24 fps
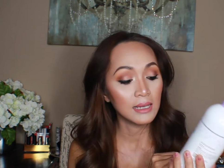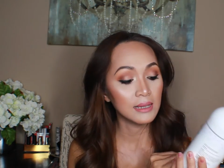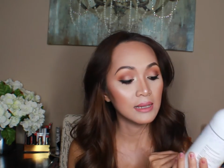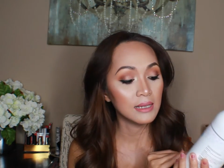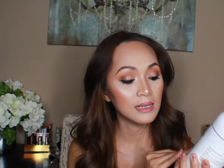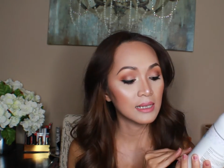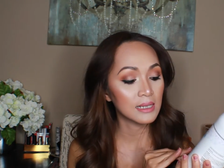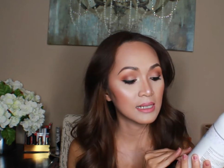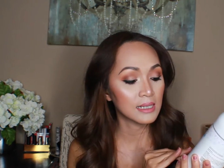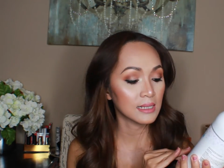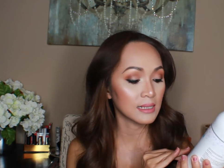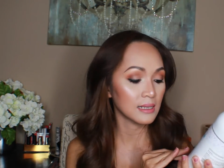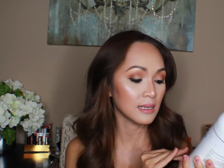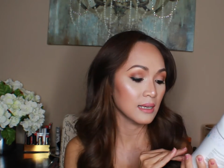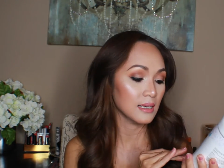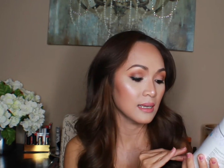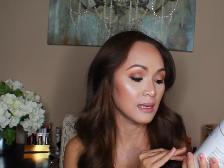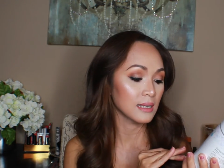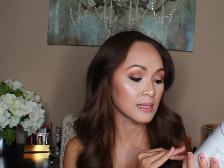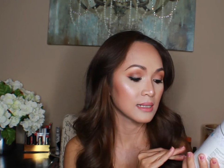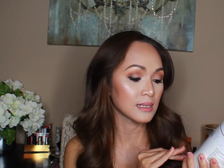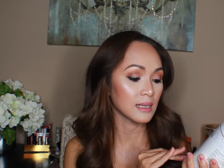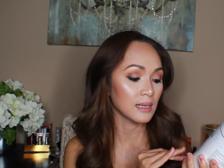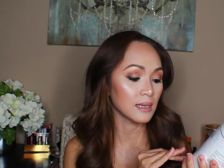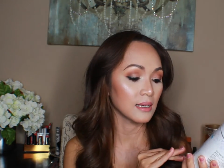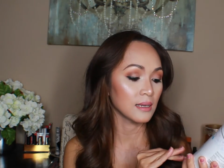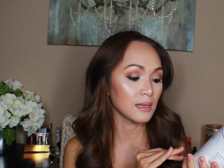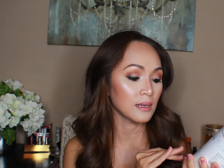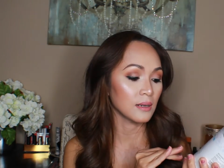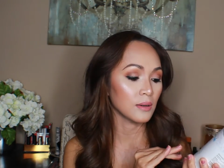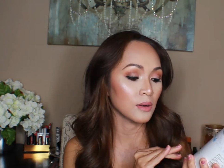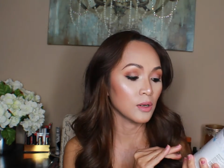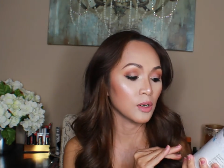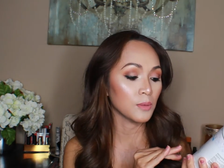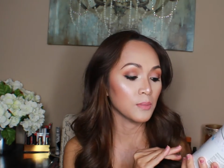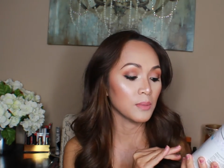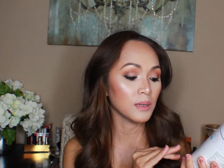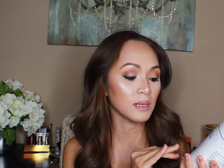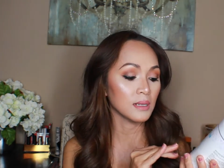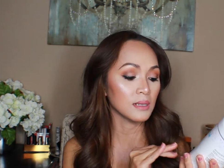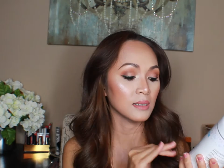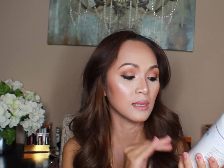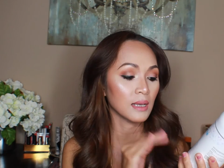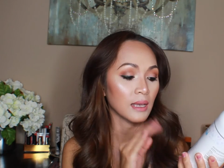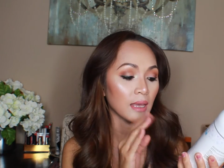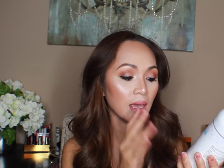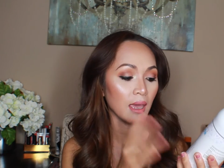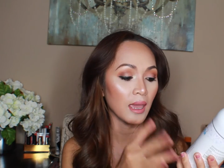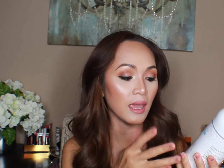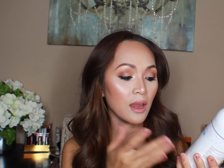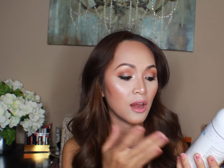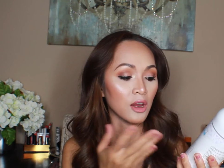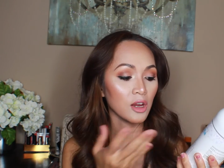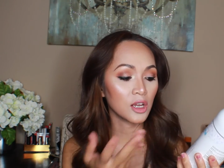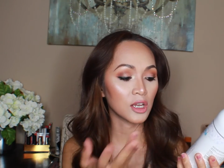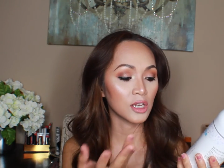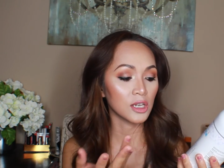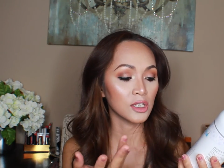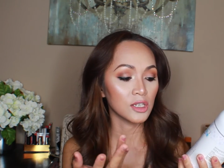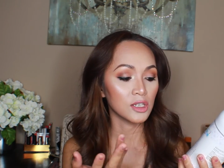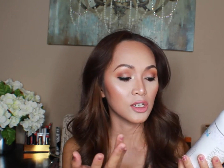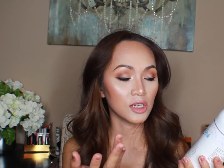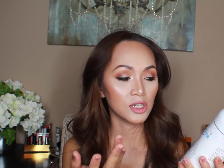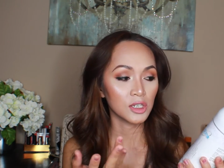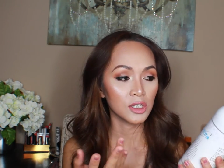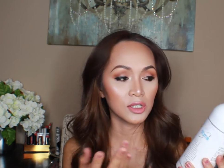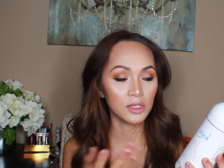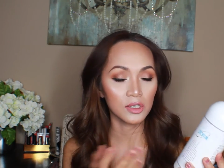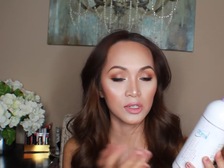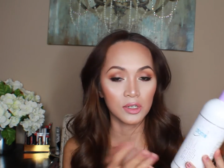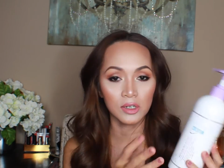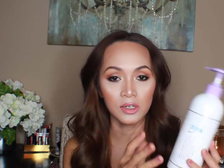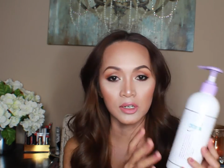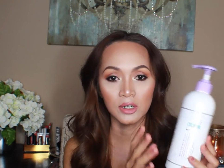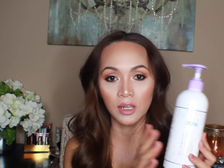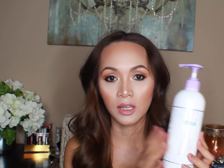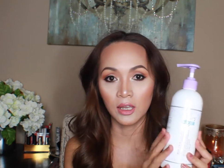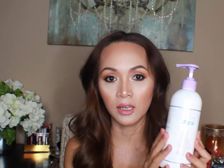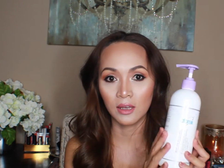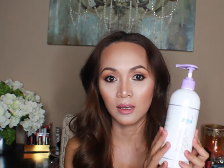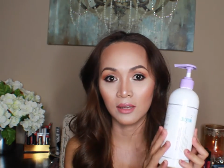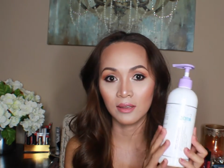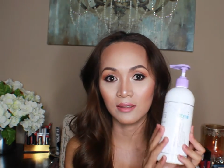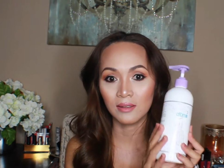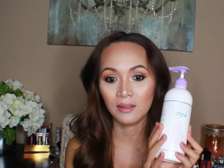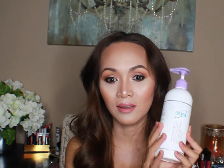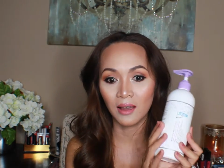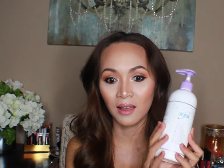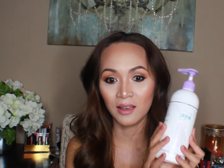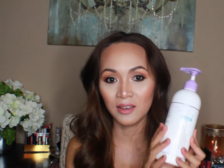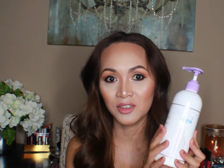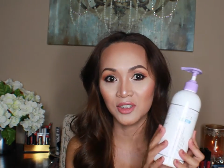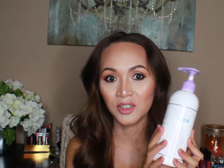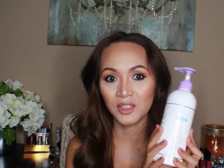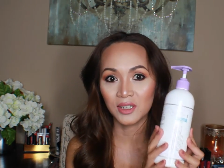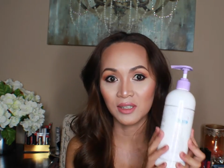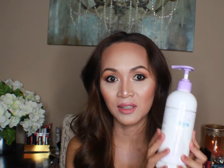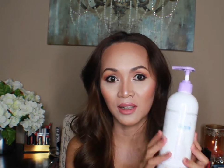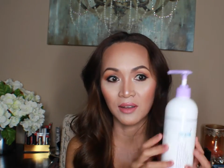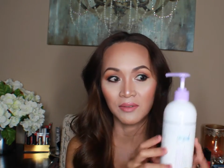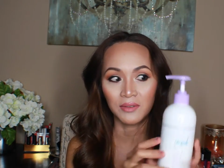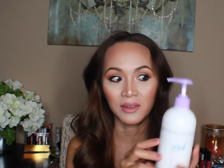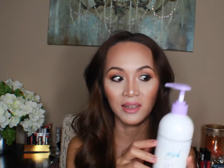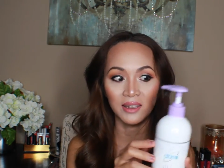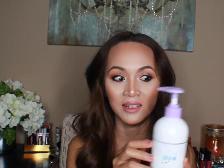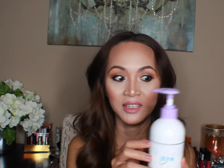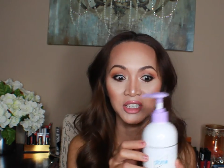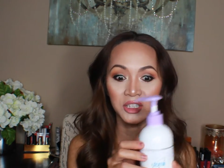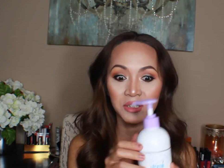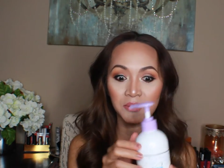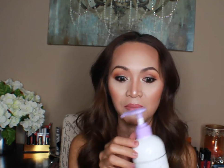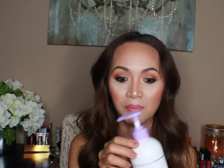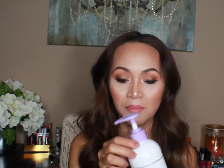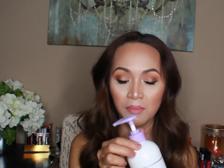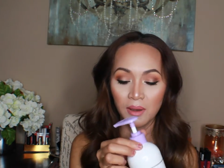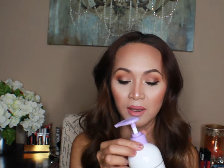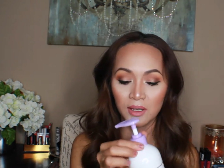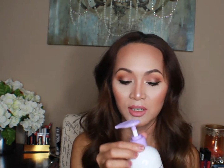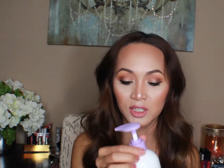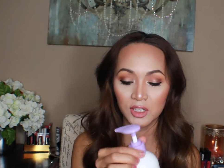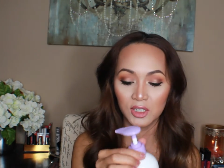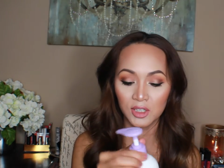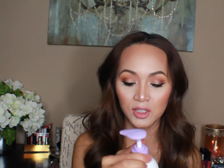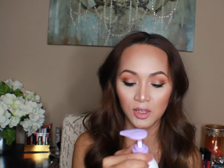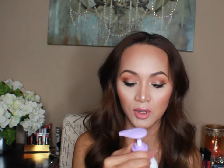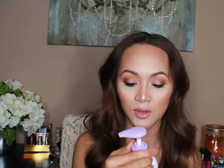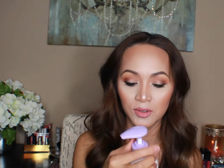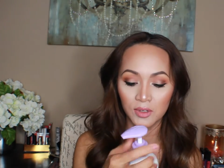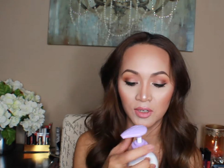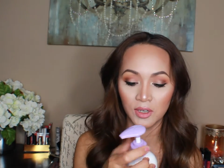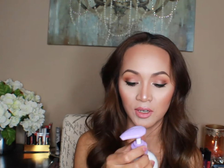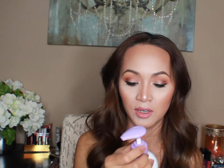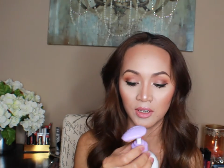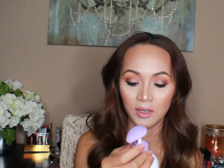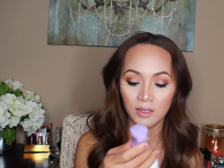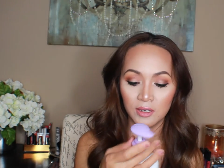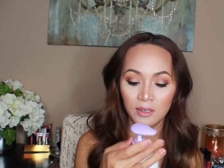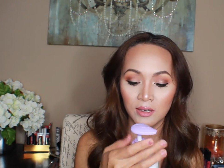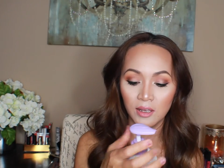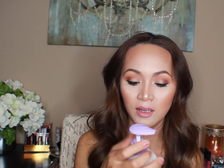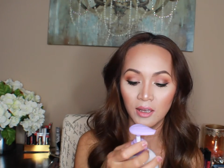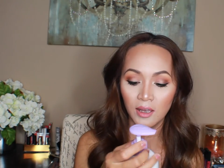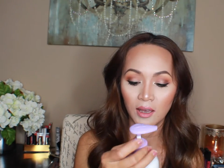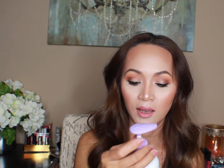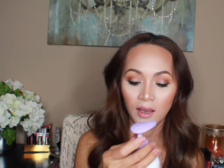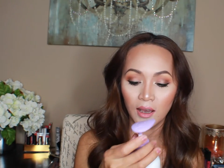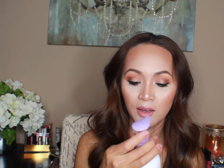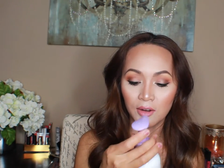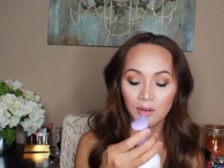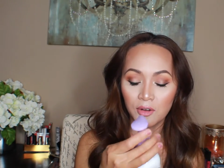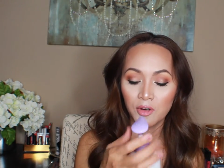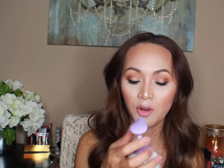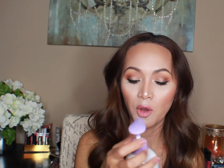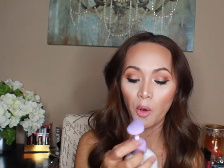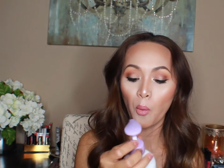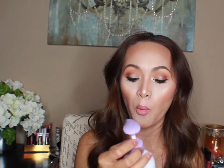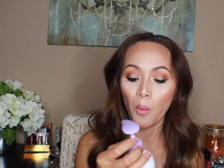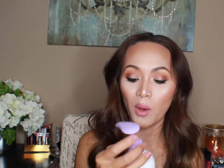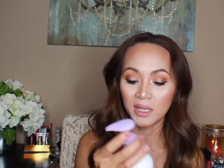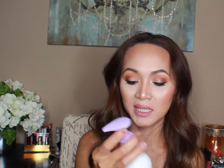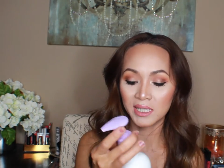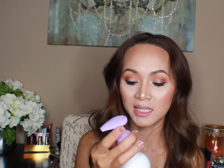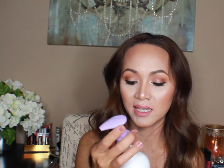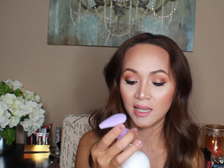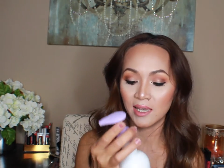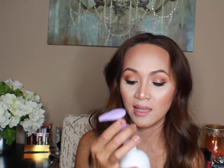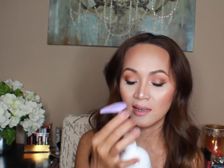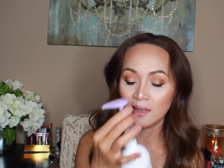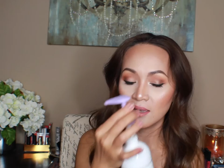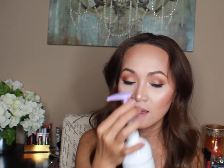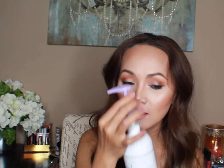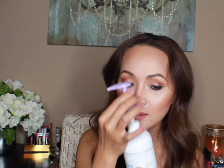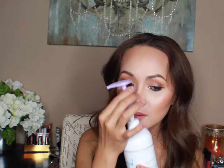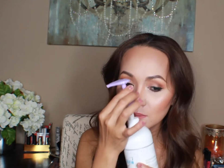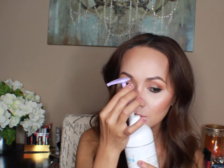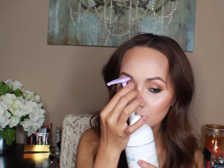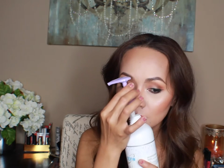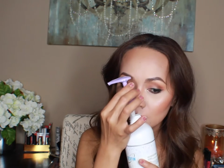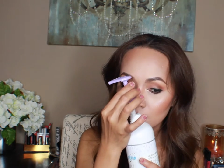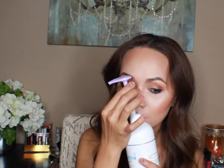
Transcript: This is a herbal hair conditioner, and I just love it. It smells so good. I don't know what's in it.